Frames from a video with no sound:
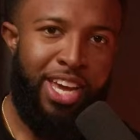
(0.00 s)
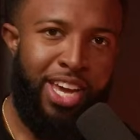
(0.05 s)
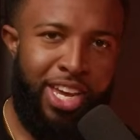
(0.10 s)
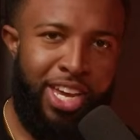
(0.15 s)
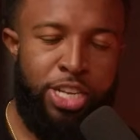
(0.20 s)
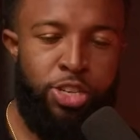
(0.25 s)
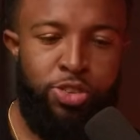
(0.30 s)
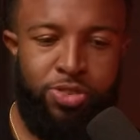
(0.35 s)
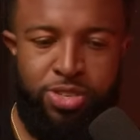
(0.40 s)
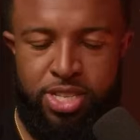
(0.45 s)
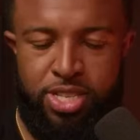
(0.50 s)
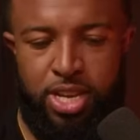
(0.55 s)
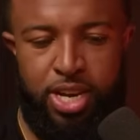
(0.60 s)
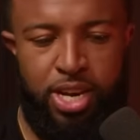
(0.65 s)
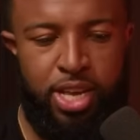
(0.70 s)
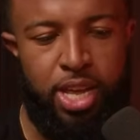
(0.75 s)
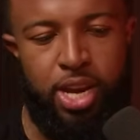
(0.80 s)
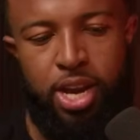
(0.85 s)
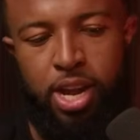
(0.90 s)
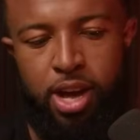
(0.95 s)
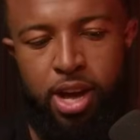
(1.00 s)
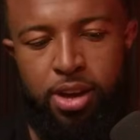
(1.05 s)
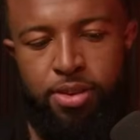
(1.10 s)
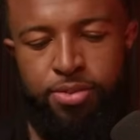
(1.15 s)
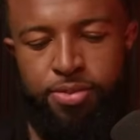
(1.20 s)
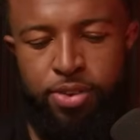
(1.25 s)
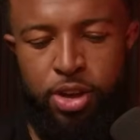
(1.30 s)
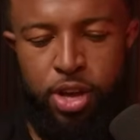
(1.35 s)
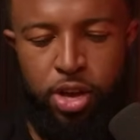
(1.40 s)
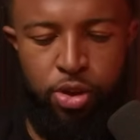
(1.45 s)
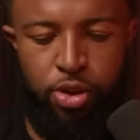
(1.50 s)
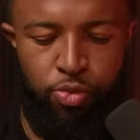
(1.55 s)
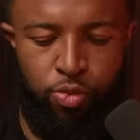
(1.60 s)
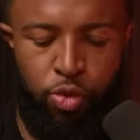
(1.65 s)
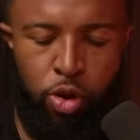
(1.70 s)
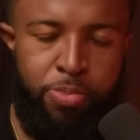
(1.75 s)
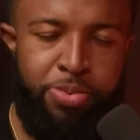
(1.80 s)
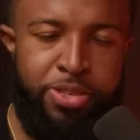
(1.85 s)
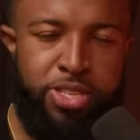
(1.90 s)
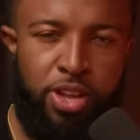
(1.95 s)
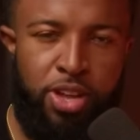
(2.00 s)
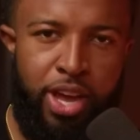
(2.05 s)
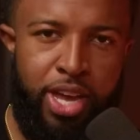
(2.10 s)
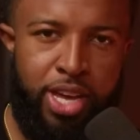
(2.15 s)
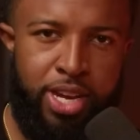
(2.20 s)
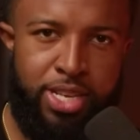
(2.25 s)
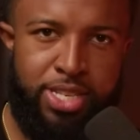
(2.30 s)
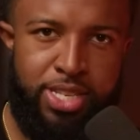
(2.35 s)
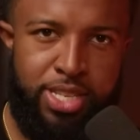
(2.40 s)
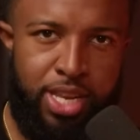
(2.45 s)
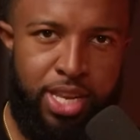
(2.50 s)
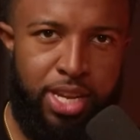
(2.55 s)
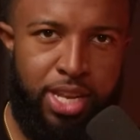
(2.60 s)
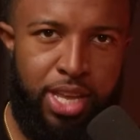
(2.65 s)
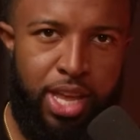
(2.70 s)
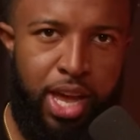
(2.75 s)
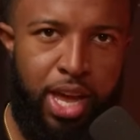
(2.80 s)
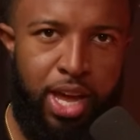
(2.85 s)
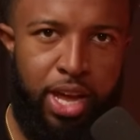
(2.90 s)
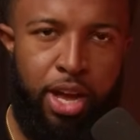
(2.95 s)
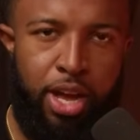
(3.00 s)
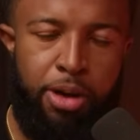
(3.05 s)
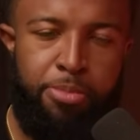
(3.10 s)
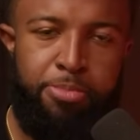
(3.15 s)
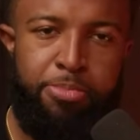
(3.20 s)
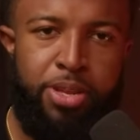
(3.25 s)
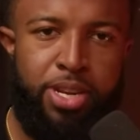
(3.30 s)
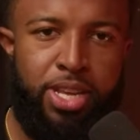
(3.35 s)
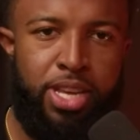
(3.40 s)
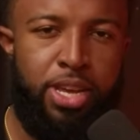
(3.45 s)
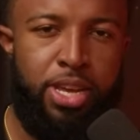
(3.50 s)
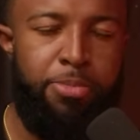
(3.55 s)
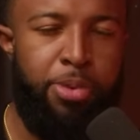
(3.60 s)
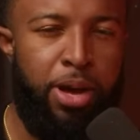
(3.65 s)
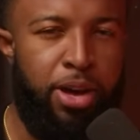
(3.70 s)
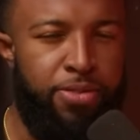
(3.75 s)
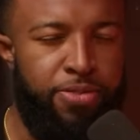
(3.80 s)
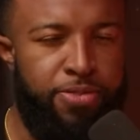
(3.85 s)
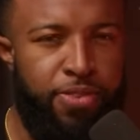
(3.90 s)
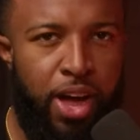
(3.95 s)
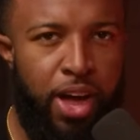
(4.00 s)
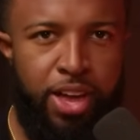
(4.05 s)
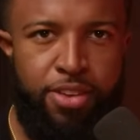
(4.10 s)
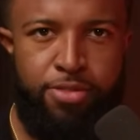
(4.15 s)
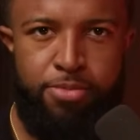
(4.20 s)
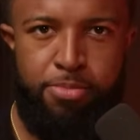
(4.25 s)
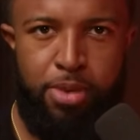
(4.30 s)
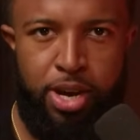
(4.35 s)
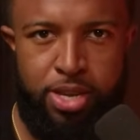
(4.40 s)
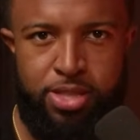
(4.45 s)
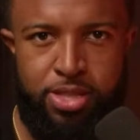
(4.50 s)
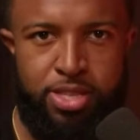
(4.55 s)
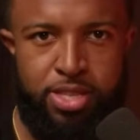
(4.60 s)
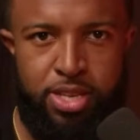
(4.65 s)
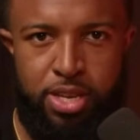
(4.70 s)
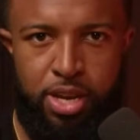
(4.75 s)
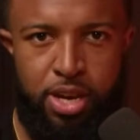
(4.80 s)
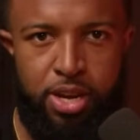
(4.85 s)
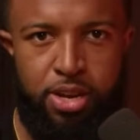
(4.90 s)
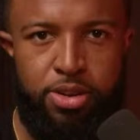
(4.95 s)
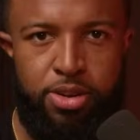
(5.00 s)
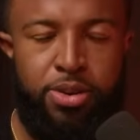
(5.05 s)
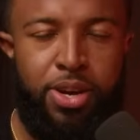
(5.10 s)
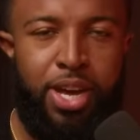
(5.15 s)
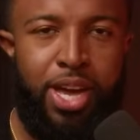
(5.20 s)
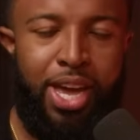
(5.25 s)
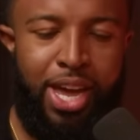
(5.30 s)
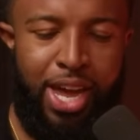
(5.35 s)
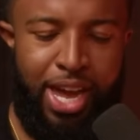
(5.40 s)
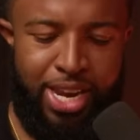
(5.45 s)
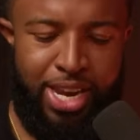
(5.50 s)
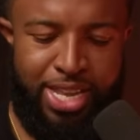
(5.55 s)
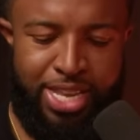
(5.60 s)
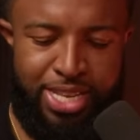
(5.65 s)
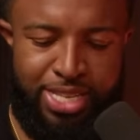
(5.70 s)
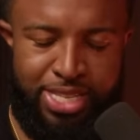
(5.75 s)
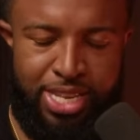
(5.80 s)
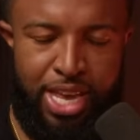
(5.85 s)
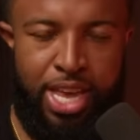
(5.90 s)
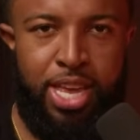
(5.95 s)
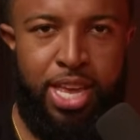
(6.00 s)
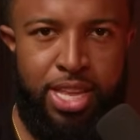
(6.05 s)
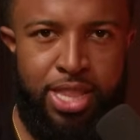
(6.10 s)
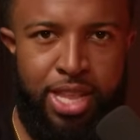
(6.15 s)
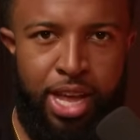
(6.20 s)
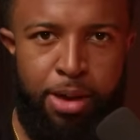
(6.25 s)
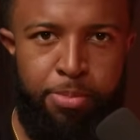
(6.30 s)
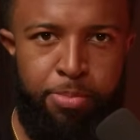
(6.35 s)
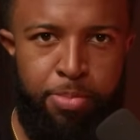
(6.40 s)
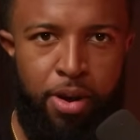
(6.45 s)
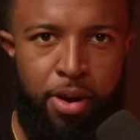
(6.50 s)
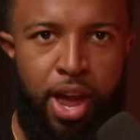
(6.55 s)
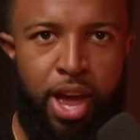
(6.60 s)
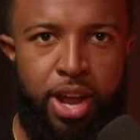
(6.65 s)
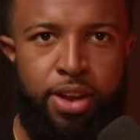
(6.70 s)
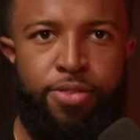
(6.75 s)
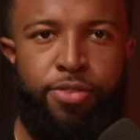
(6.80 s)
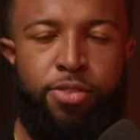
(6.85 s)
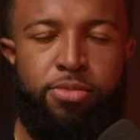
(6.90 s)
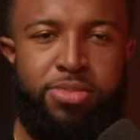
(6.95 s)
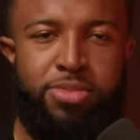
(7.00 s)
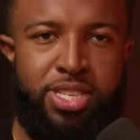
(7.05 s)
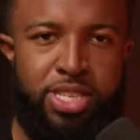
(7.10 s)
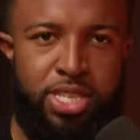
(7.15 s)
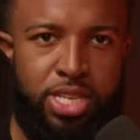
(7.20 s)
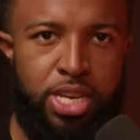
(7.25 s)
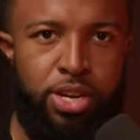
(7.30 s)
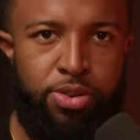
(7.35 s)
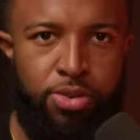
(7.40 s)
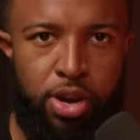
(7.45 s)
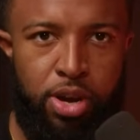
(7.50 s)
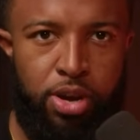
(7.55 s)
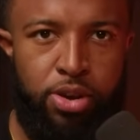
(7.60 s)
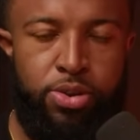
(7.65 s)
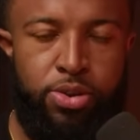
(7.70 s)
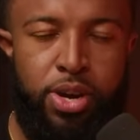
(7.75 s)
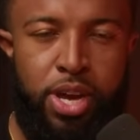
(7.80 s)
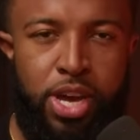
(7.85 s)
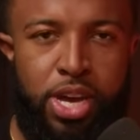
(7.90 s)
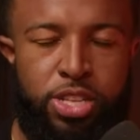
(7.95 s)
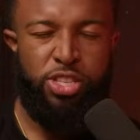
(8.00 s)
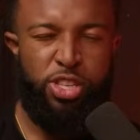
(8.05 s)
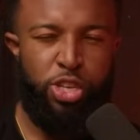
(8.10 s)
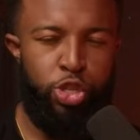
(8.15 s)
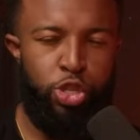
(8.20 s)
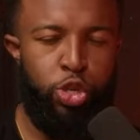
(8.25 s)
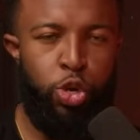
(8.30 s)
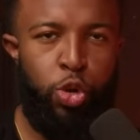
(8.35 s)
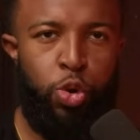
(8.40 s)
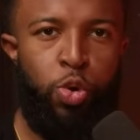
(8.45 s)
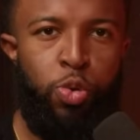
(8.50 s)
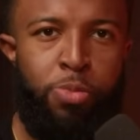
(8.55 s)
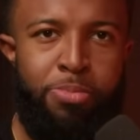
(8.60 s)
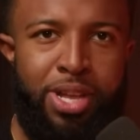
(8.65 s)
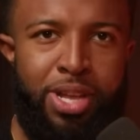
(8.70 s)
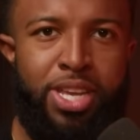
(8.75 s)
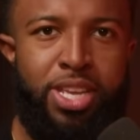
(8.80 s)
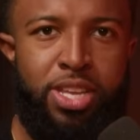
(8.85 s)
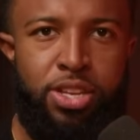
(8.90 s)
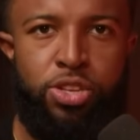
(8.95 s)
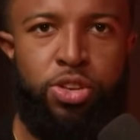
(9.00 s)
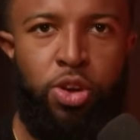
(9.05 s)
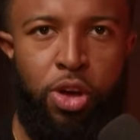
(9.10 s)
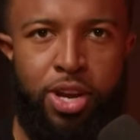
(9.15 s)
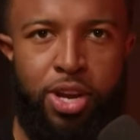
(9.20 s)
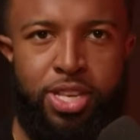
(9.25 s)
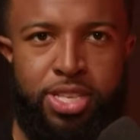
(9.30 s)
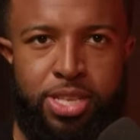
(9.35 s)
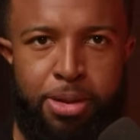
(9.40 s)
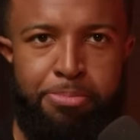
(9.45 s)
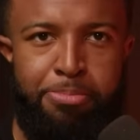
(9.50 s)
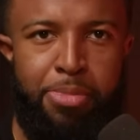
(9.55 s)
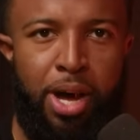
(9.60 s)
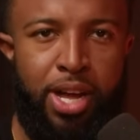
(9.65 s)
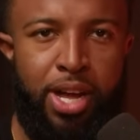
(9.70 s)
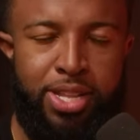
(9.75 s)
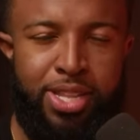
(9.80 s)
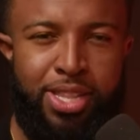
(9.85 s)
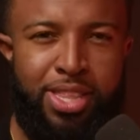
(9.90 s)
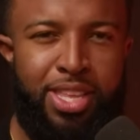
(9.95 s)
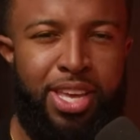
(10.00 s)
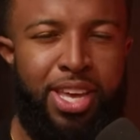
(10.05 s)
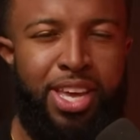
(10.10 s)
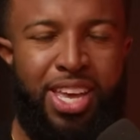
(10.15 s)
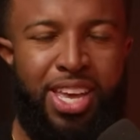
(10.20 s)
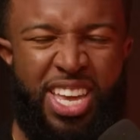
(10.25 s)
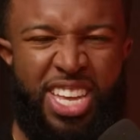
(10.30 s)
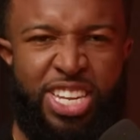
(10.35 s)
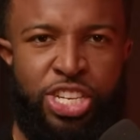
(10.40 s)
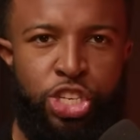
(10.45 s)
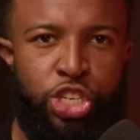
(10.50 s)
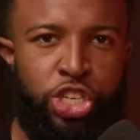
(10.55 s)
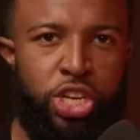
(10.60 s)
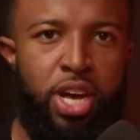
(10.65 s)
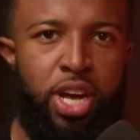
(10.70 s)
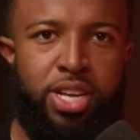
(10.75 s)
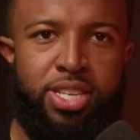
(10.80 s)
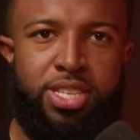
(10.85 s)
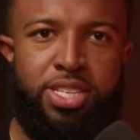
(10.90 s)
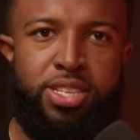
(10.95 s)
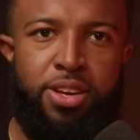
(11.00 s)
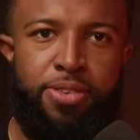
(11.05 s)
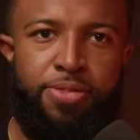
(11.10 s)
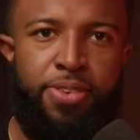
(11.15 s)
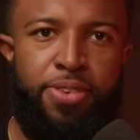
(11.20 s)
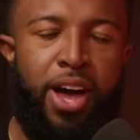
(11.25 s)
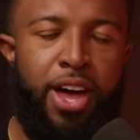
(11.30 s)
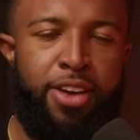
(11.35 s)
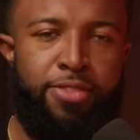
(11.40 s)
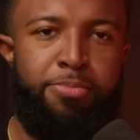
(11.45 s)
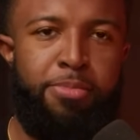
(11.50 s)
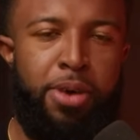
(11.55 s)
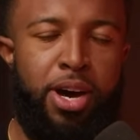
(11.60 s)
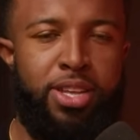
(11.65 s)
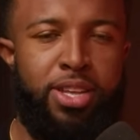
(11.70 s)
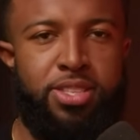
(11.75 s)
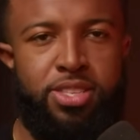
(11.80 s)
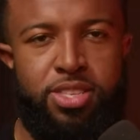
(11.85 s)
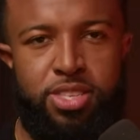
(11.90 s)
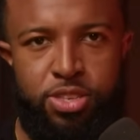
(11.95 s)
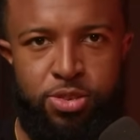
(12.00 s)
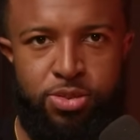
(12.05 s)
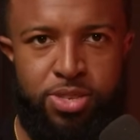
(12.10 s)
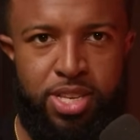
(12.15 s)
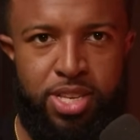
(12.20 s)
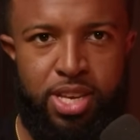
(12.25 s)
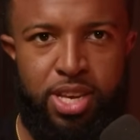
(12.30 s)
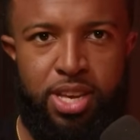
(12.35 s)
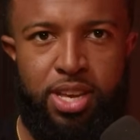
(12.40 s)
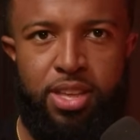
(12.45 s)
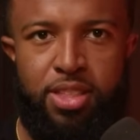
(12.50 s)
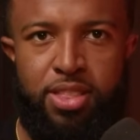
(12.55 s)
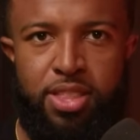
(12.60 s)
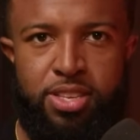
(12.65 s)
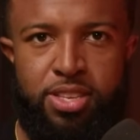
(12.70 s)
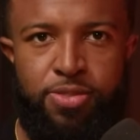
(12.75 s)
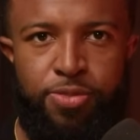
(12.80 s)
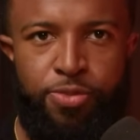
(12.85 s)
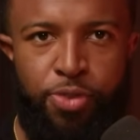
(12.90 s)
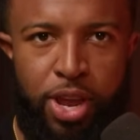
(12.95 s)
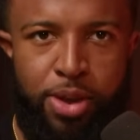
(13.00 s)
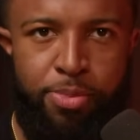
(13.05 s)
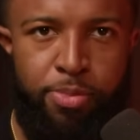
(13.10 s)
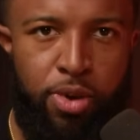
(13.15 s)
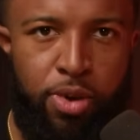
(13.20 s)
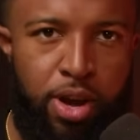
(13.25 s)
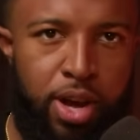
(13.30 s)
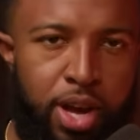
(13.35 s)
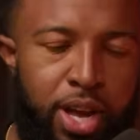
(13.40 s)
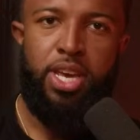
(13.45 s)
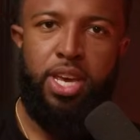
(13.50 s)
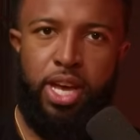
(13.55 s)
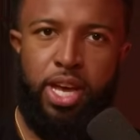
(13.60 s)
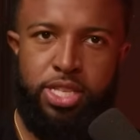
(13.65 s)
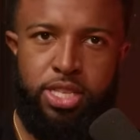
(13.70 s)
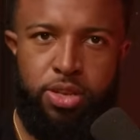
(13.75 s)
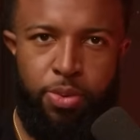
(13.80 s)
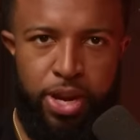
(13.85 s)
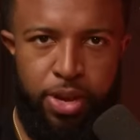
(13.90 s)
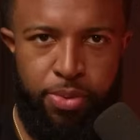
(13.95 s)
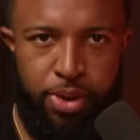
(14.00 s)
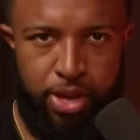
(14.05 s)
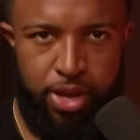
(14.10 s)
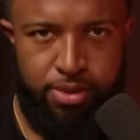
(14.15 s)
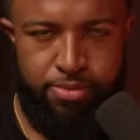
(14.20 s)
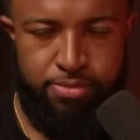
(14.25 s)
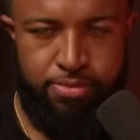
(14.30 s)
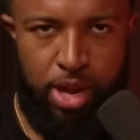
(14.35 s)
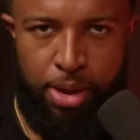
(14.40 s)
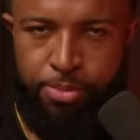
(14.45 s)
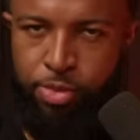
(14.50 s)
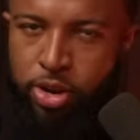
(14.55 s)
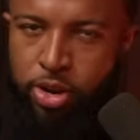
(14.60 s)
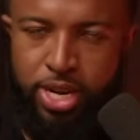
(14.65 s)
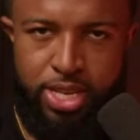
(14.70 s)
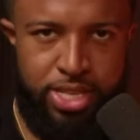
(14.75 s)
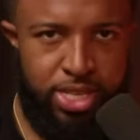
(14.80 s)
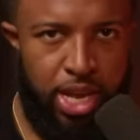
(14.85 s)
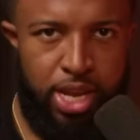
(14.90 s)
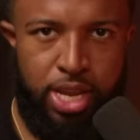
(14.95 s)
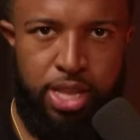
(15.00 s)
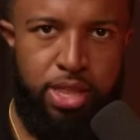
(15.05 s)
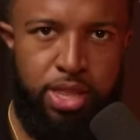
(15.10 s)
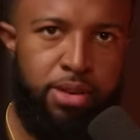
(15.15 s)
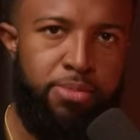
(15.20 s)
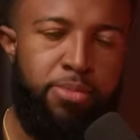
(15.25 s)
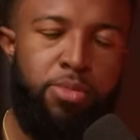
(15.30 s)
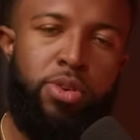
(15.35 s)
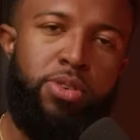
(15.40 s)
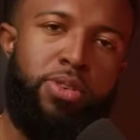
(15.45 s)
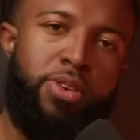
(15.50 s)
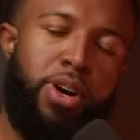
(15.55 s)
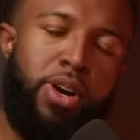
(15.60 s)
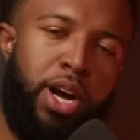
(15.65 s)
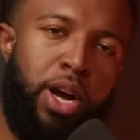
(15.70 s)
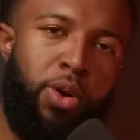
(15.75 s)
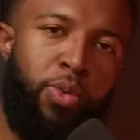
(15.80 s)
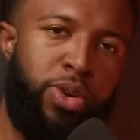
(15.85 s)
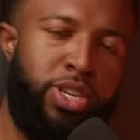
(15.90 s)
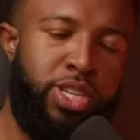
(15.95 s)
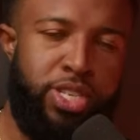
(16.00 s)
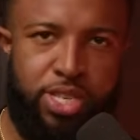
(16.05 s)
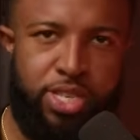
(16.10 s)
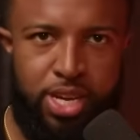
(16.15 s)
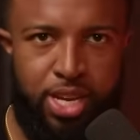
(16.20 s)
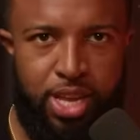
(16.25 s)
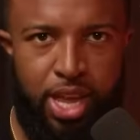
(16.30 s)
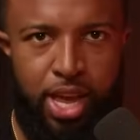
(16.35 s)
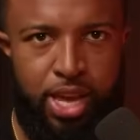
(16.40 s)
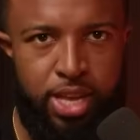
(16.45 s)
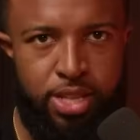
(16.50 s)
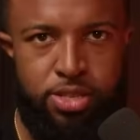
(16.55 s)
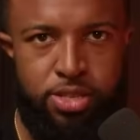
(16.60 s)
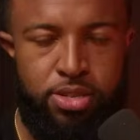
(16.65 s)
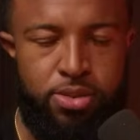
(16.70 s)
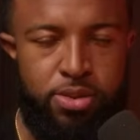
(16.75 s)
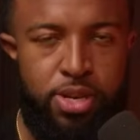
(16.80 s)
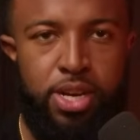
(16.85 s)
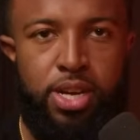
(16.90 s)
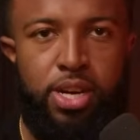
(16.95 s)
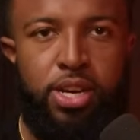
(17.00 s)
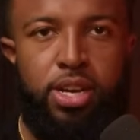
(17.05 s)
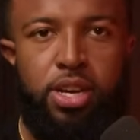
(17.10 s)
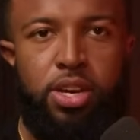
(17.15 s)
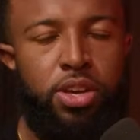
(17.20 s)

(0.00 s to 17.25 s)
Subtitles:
Interestingly enough, Rob started a skincare company about 5 months ago, and he's taken that brand from 0 to $2 million a month in just 5 months using this framework. And so anyway, I'm not going to say anything more. We're just going to get into it.